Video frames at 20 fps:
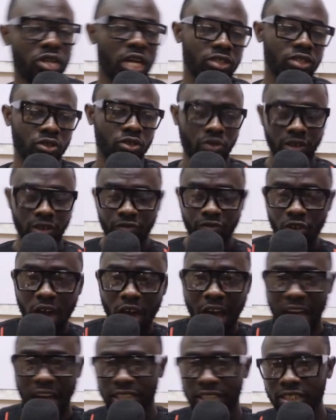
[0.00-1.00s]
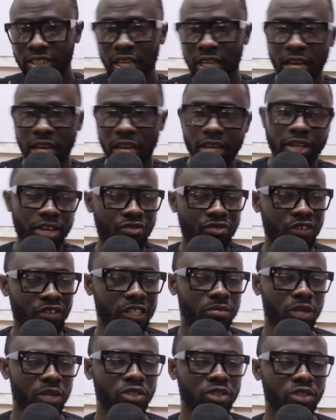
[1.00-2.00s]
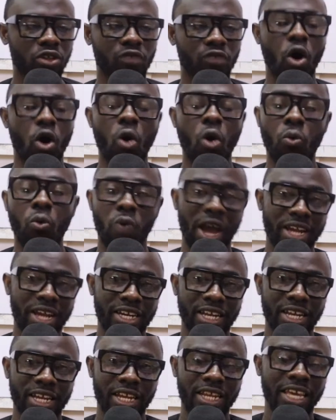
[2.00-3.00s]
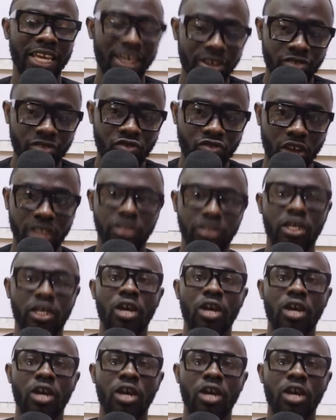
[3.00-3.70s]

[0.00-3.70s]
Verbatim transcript: So if you ask the treatment of unwinding interest,